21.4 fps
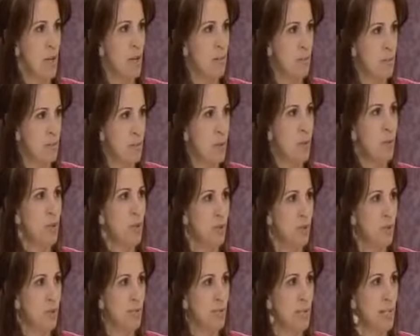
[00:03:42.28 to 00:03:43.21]
Um, Spoonie
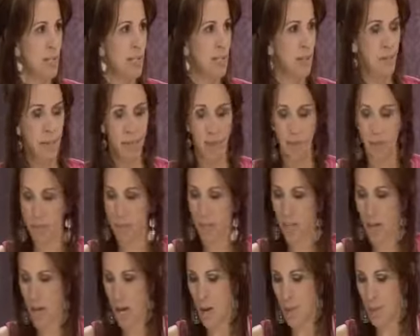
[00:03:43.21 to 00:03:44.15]
Why was my nickname
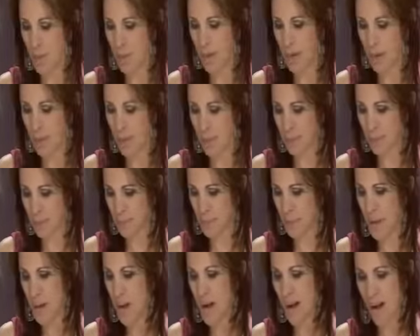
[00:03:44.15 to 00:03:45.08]
because
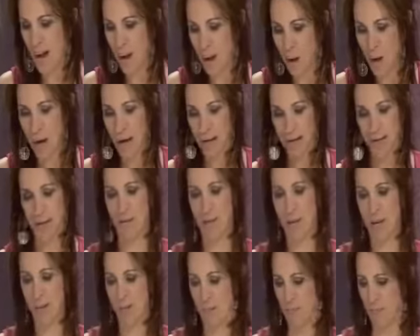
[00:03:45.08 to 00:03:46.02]
um, I, I
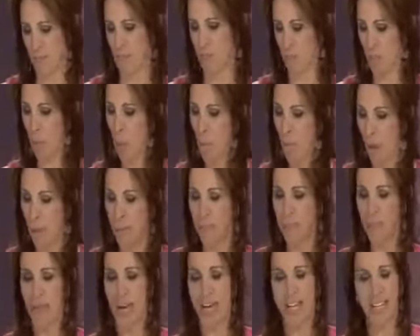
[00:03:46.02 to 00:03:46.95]

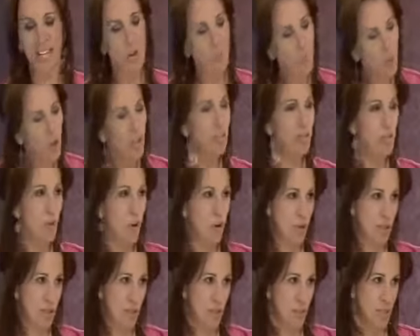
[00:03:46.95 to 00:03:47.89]
I get words
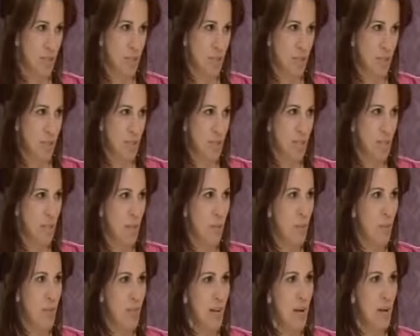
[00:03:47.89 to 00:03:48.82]
wrong sometimes
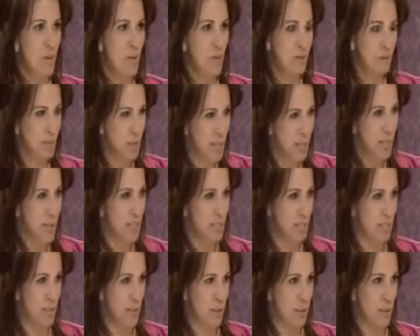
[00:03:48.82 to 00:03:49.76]
mm. without
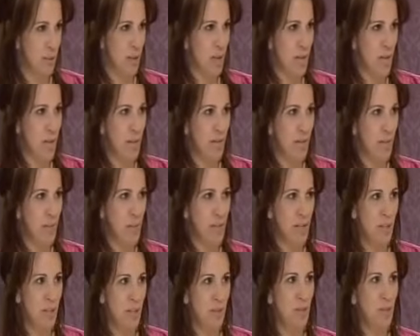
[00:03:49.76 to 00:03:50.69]
meaning to, and it,
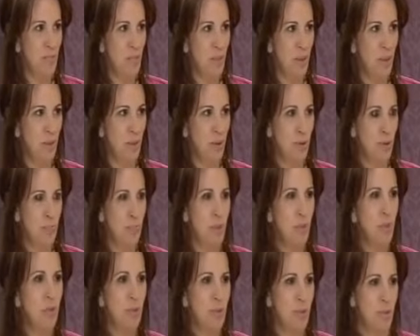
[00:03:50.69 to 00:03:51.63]
it, used to be called a
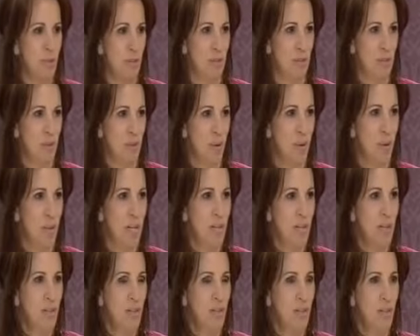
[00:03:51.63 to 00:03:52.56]
spoonerism,
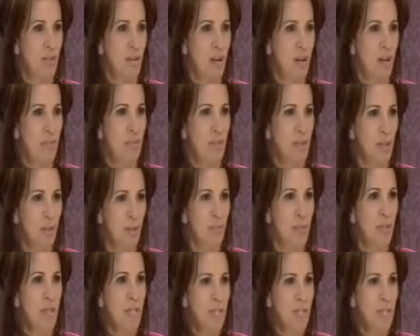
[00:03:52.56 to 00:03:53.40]
where you, you, mm. um, you know, I